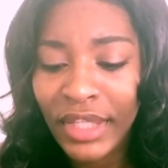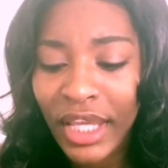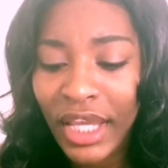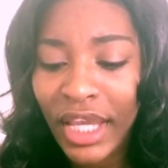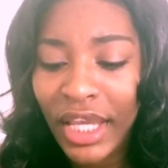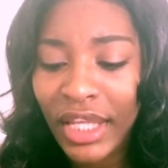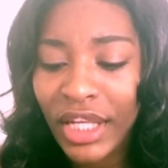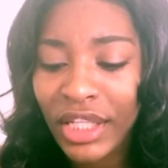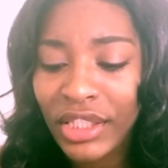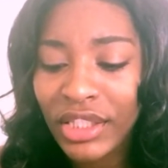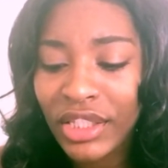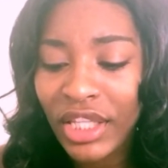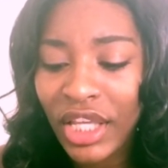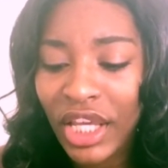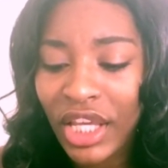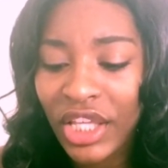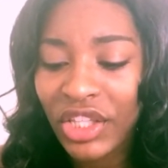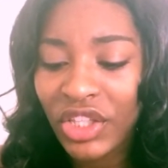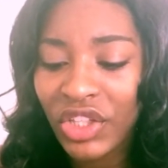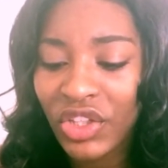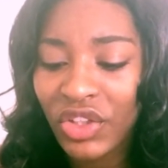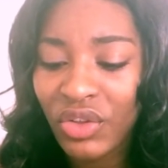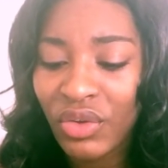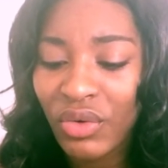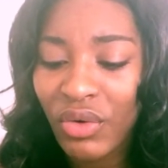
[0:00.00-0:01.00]

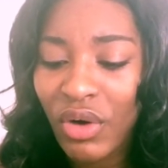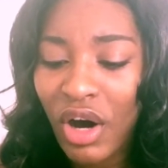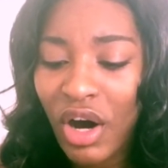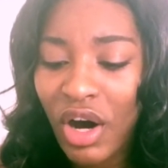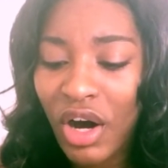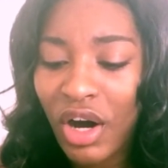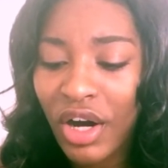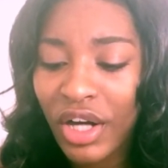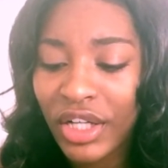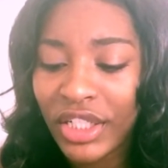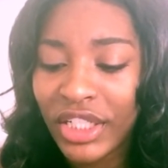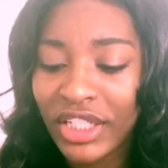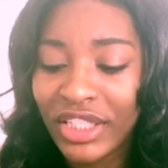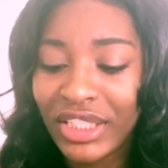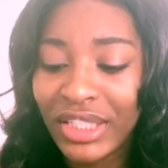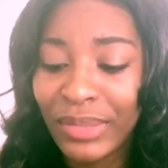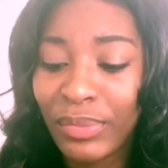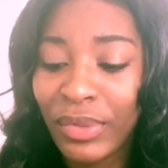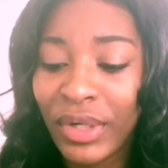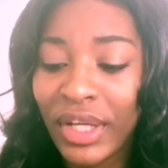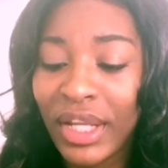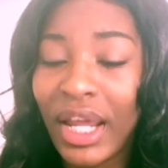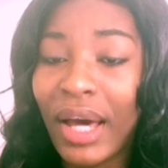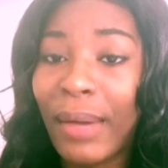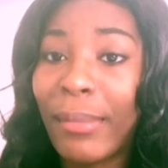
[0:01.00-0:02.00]
Anything you are
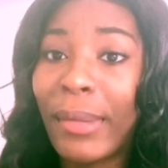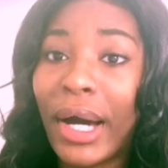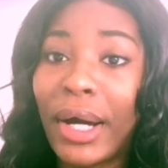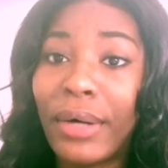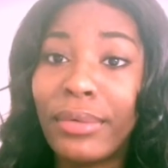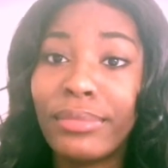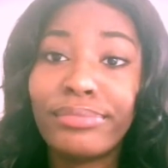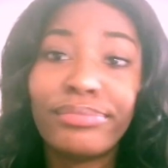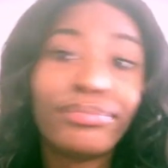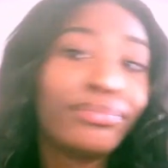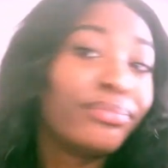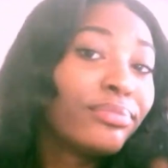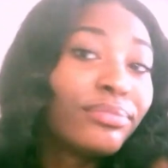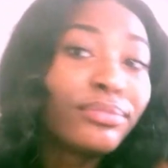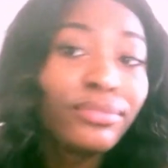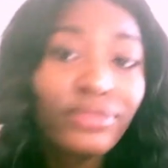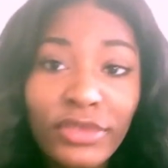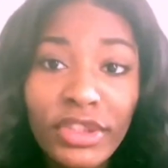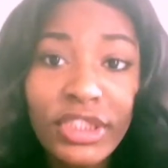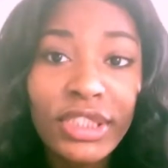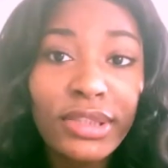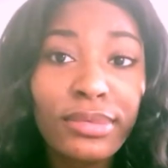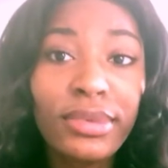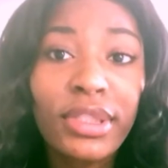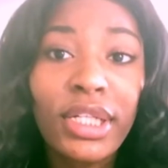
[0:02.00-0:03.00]
disappointed about,
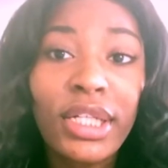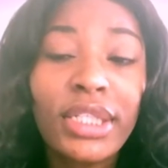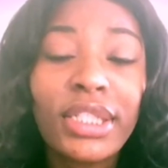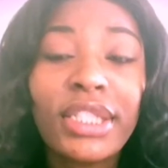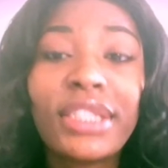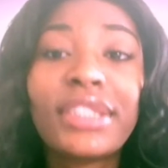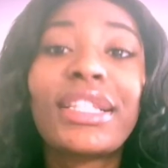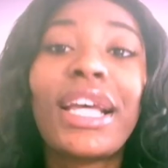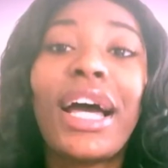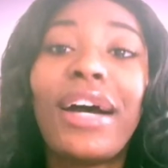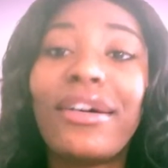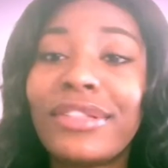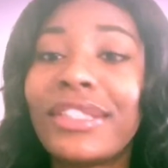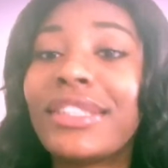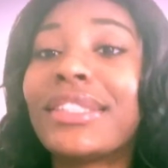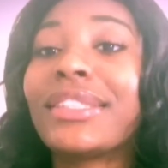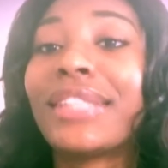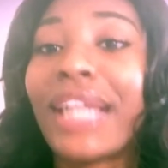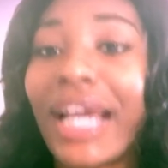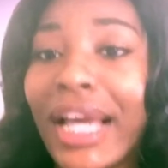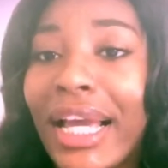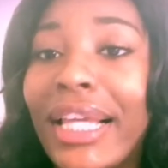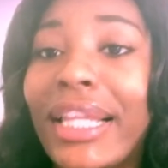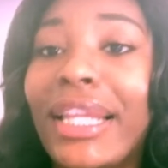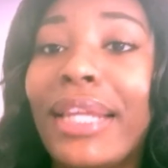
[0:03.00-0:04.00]
to be honest, our
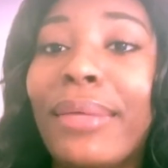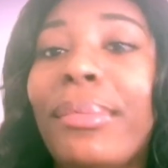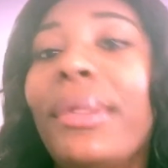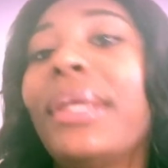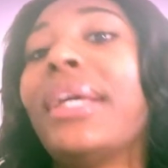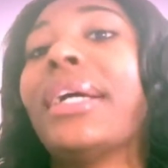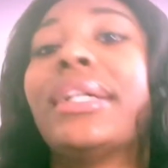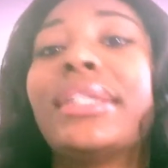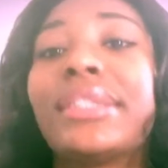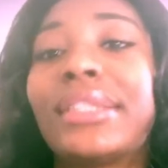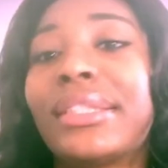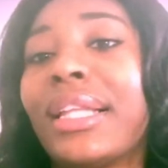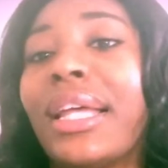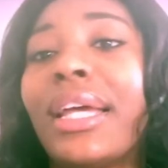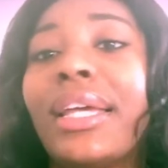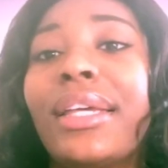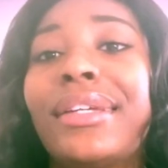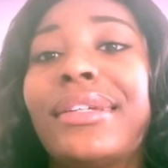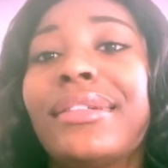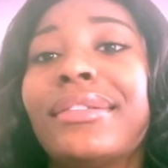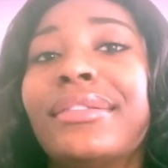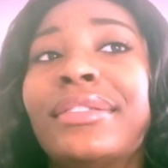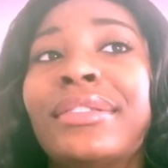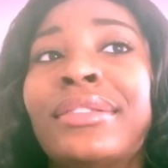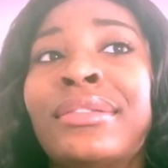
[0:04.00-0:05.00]
society, because like